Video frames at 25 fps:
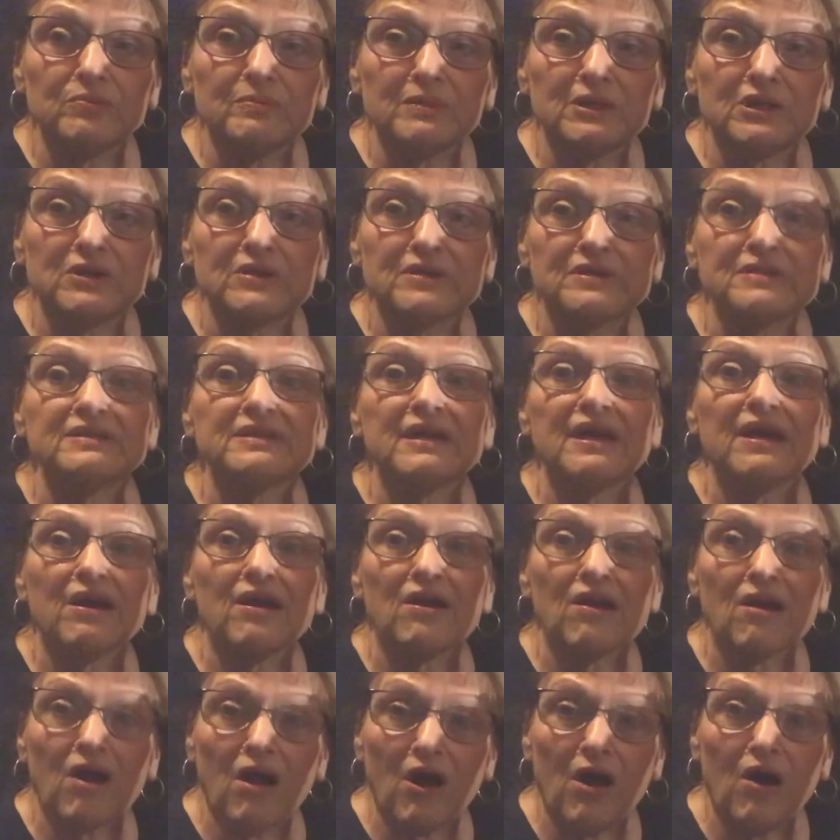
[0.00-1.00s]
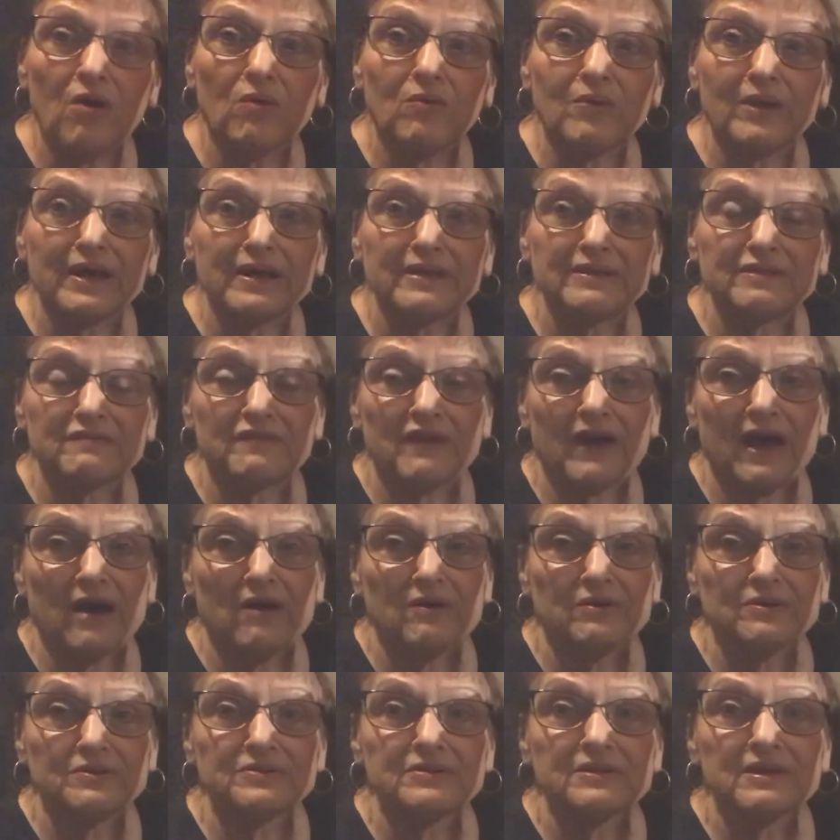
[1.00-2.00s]
because they are always
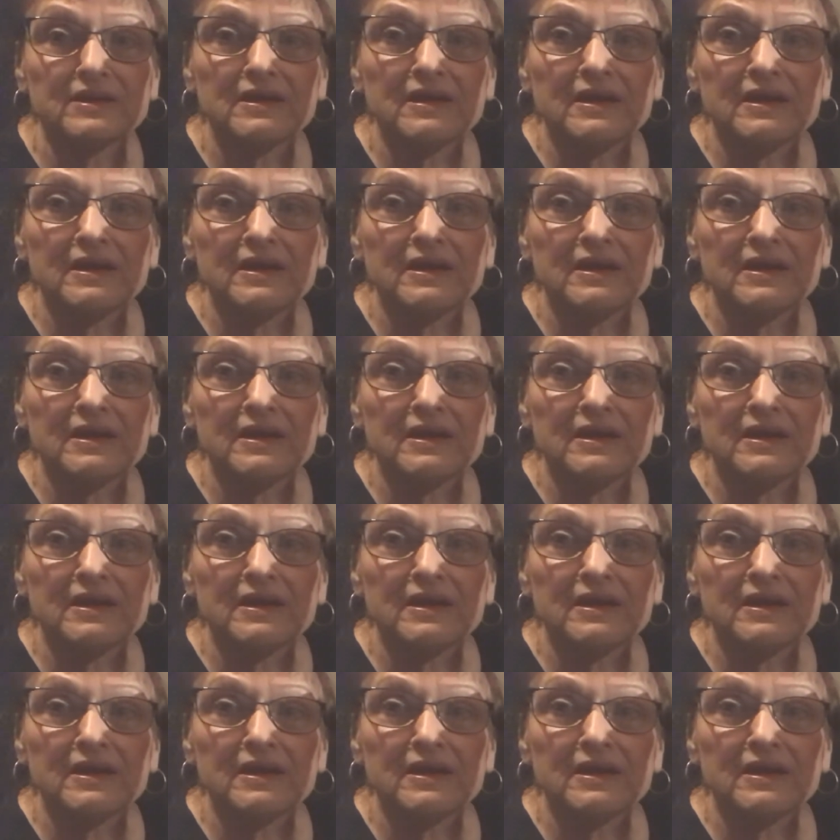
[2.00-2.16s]
vowels.